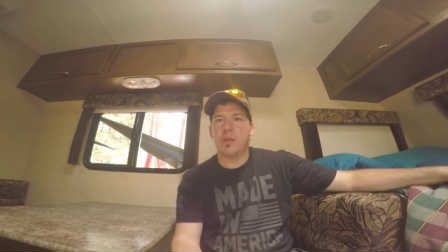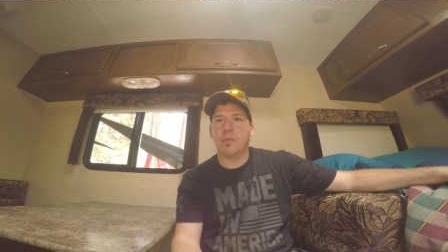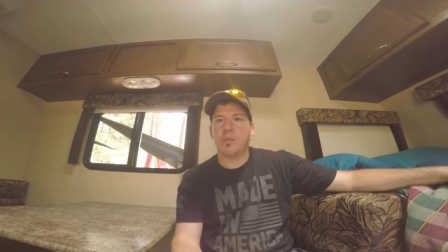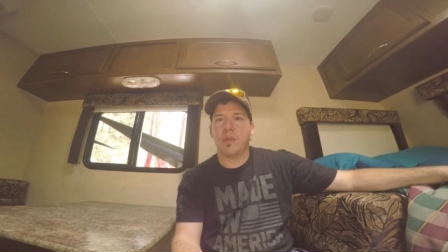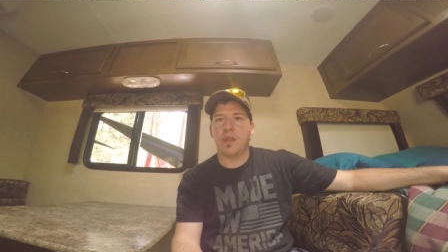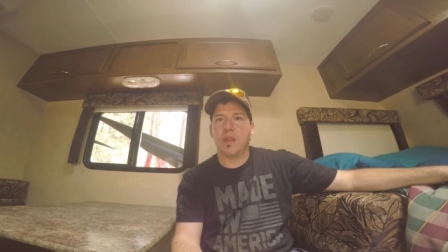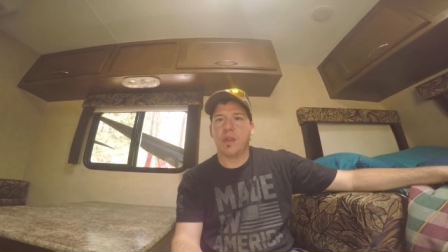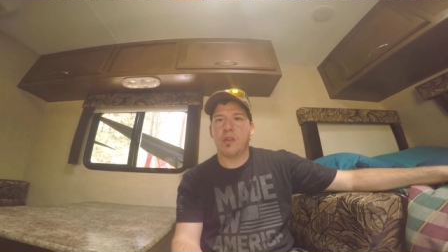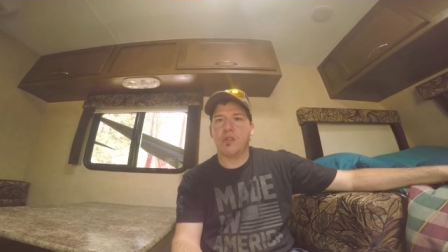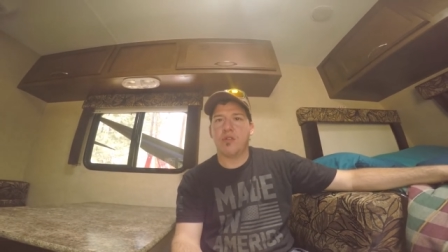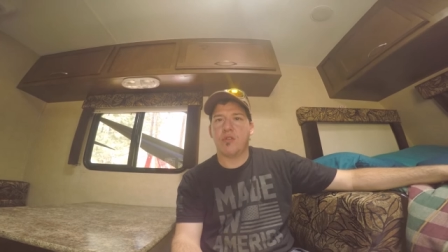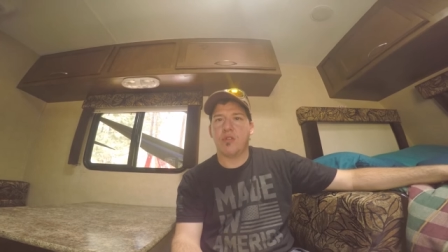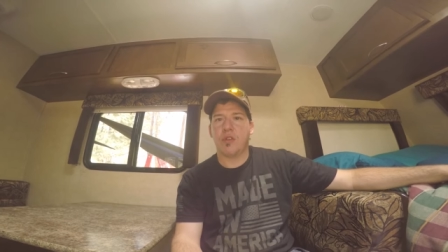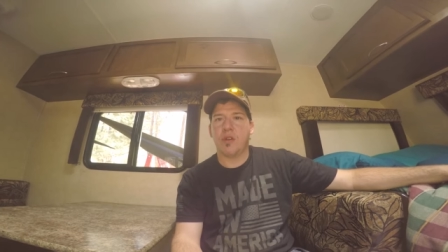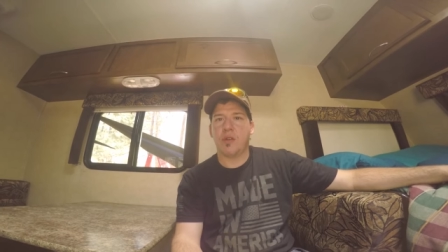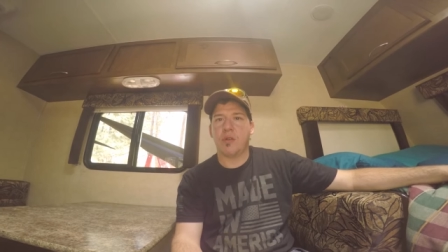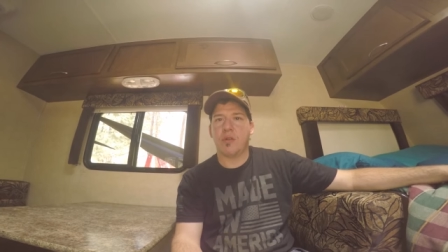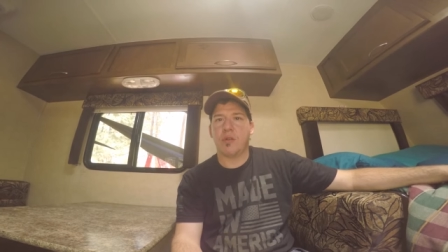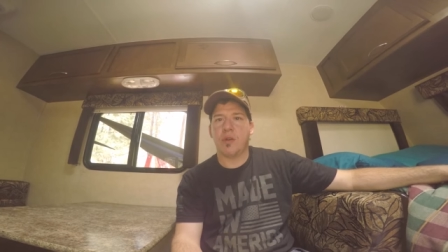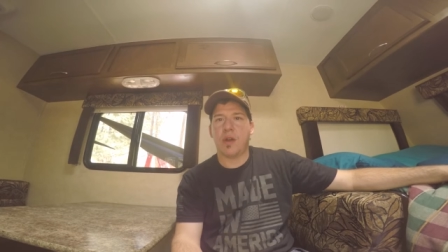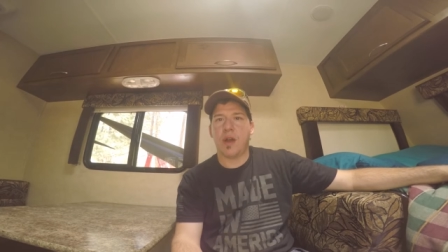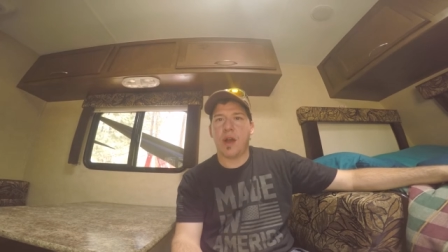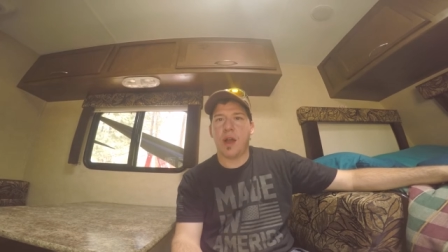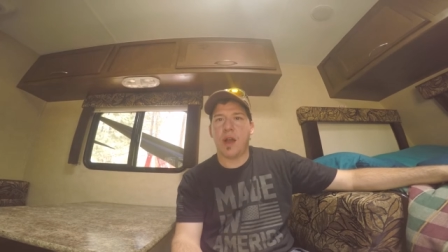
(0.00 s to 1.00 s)
to show
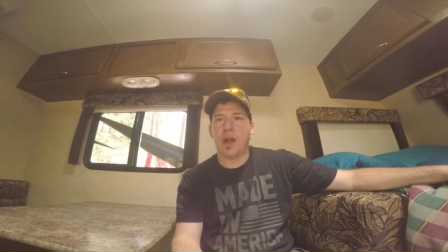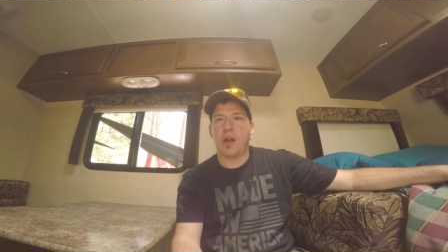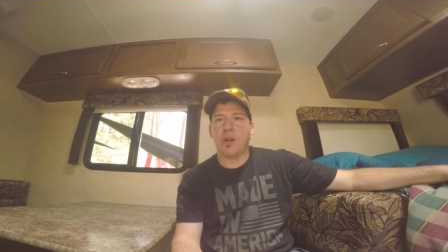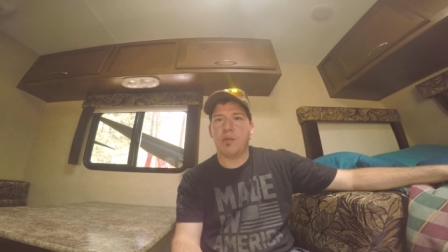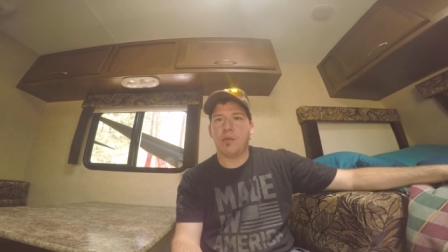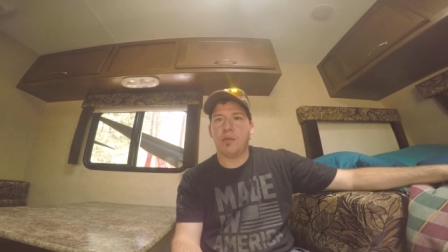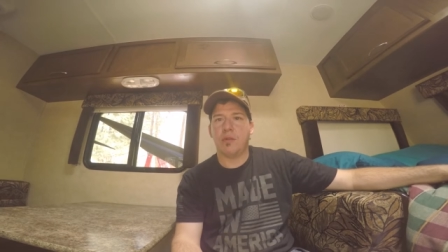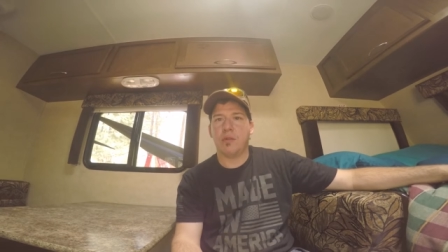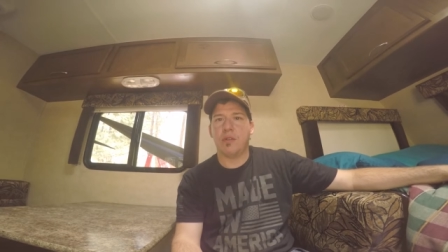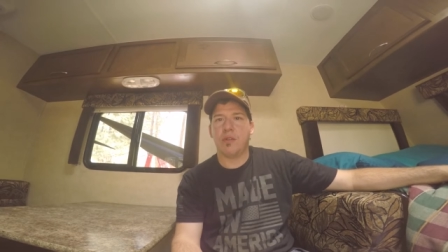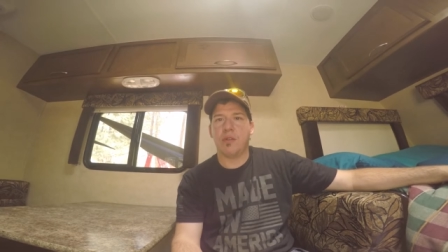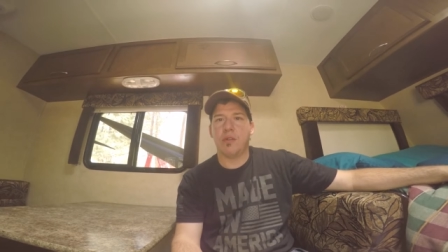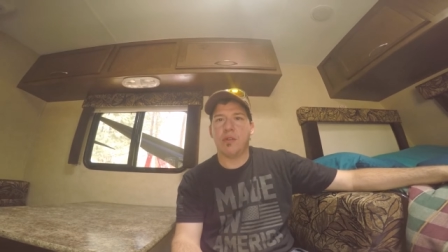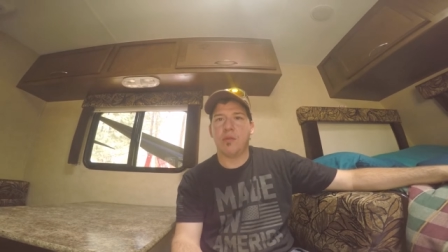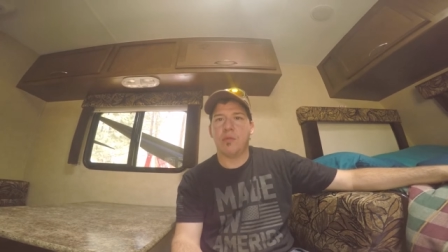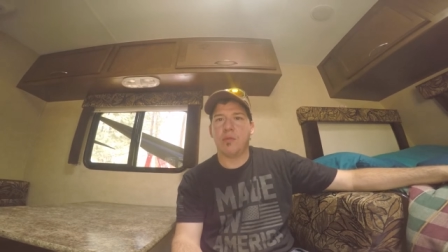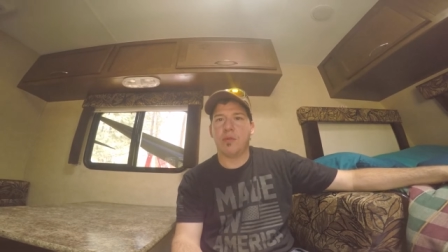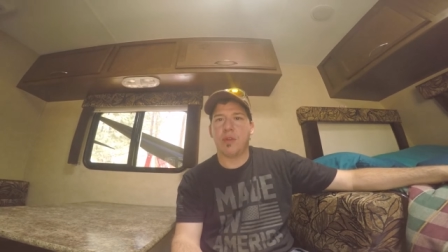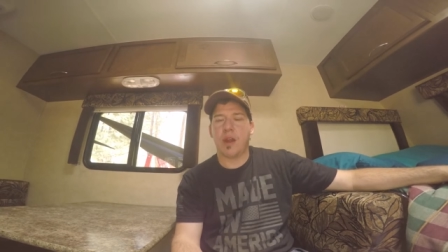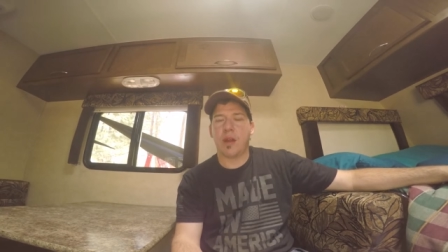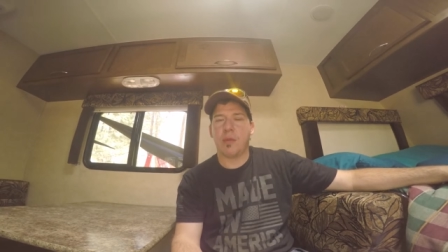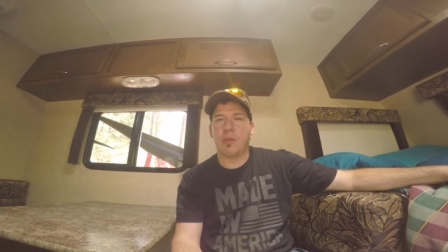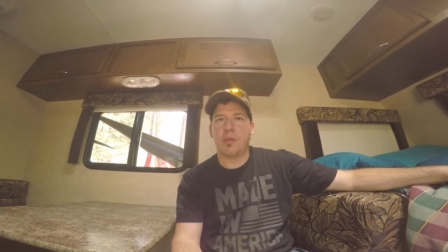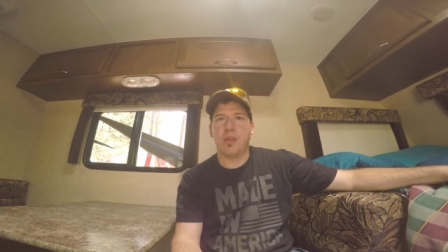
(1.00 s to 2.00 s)
how to
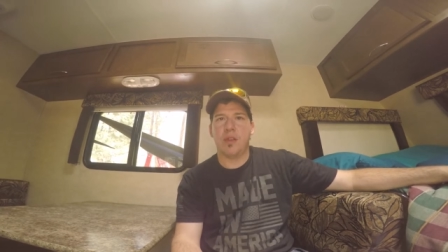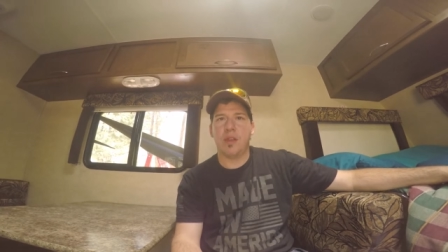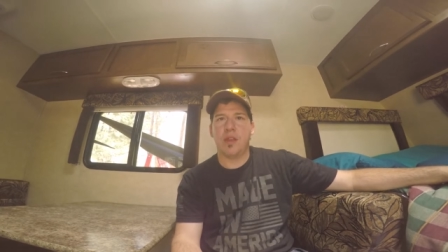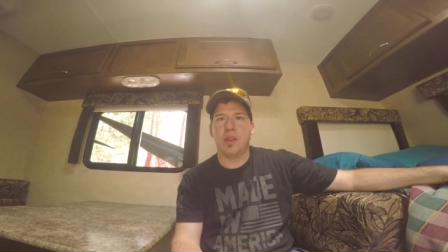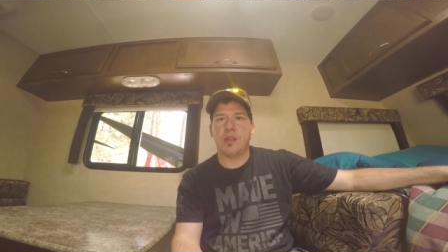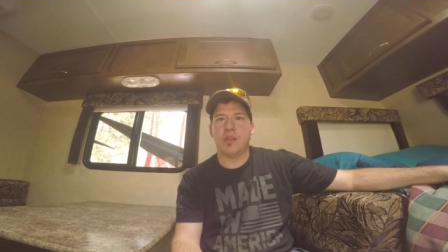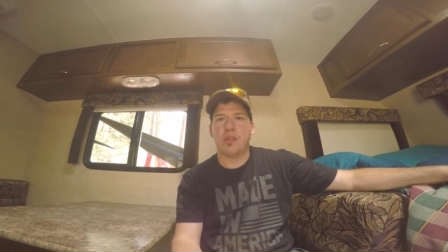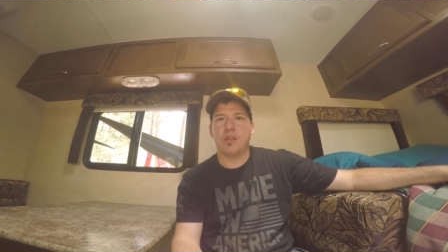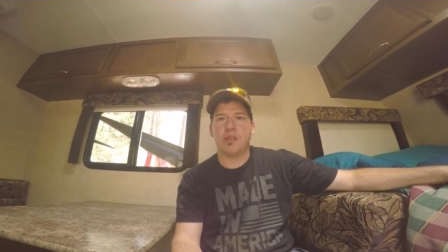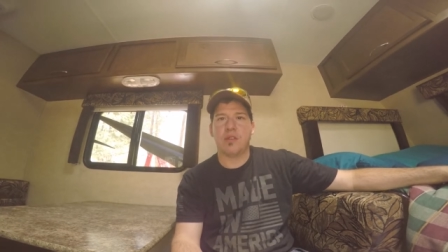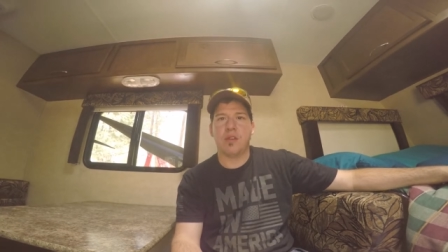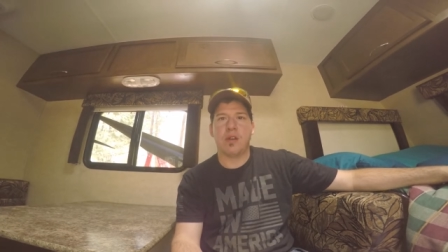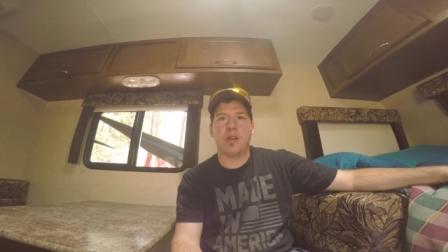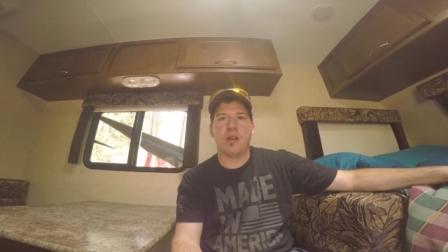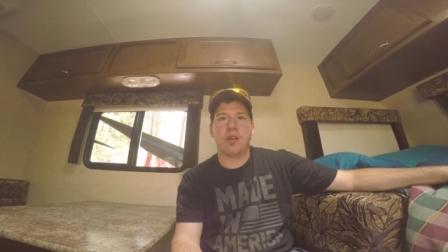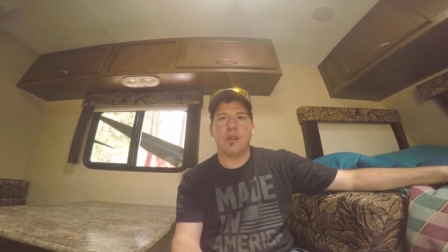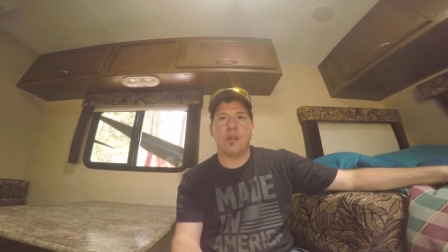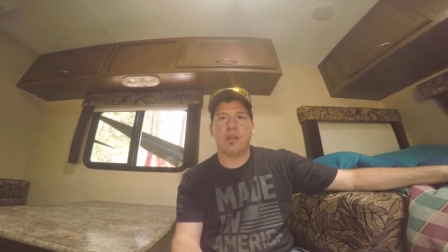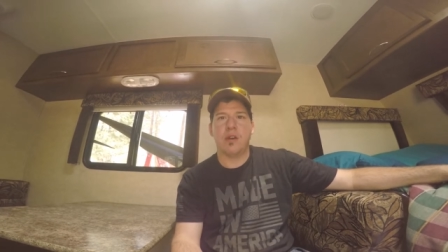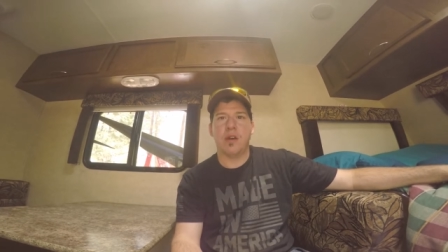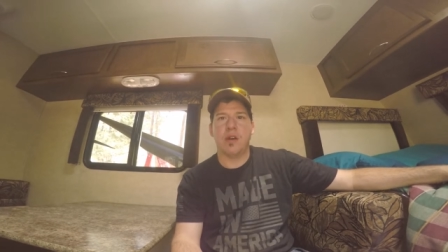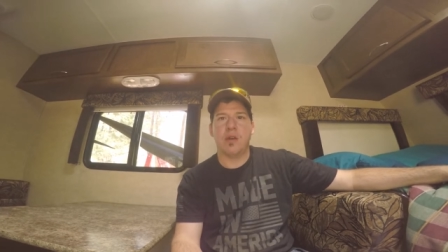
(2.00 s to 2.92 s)
properly install